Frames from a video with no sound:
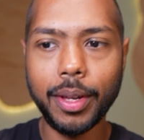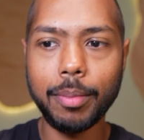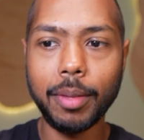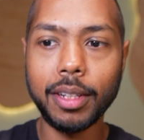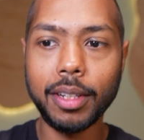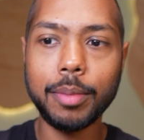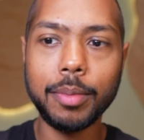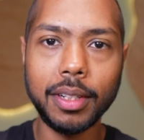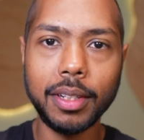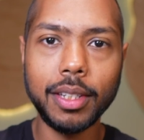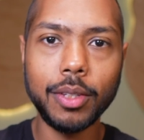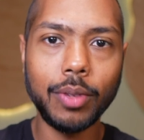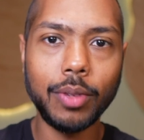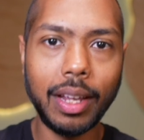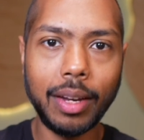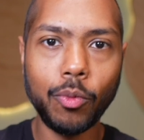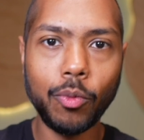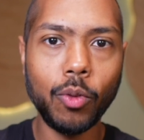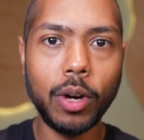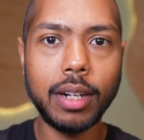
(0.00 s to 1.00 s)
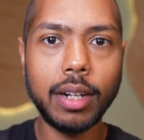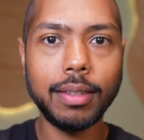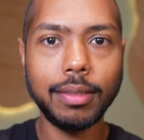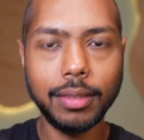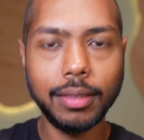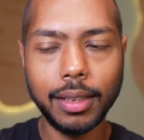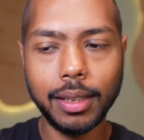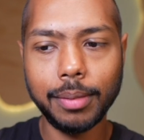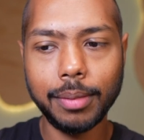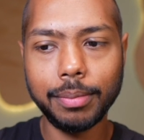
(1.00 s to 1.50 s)
Ultimately, you get one
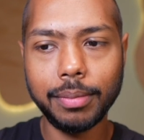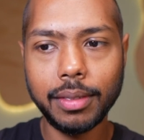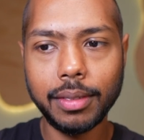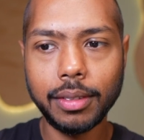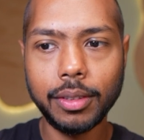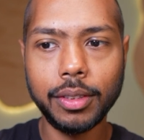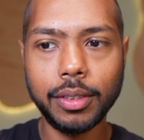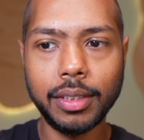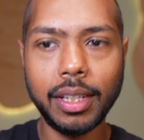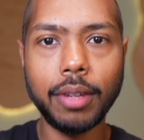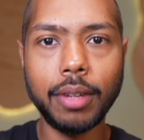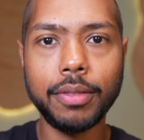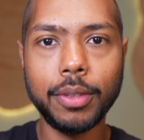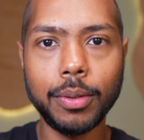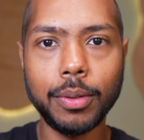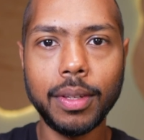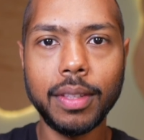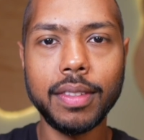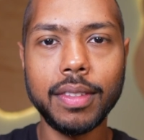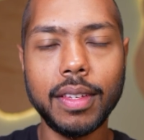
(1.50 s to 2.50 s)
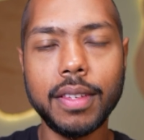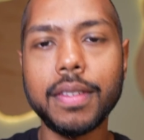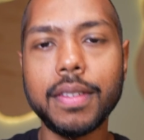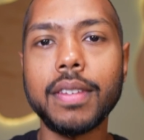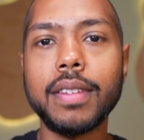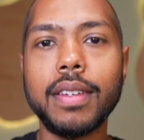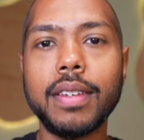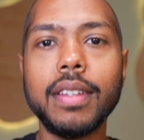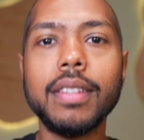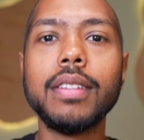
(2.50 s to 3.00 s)
set of tokens as
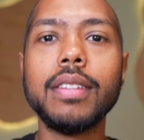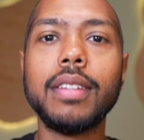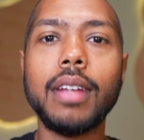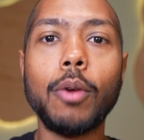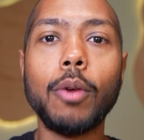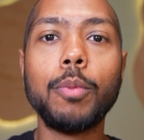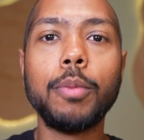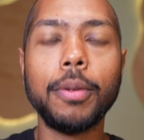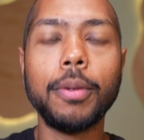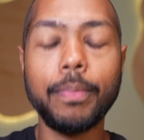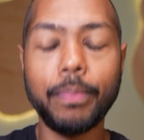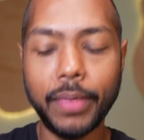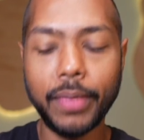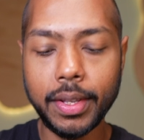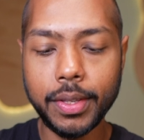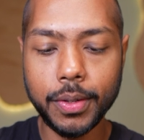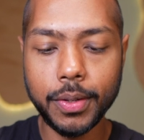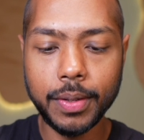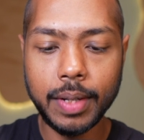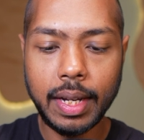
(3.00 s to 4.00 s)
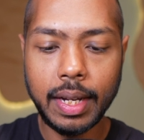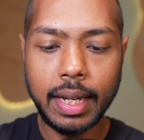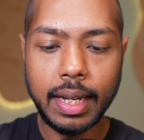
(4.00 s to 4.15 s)
a output. And so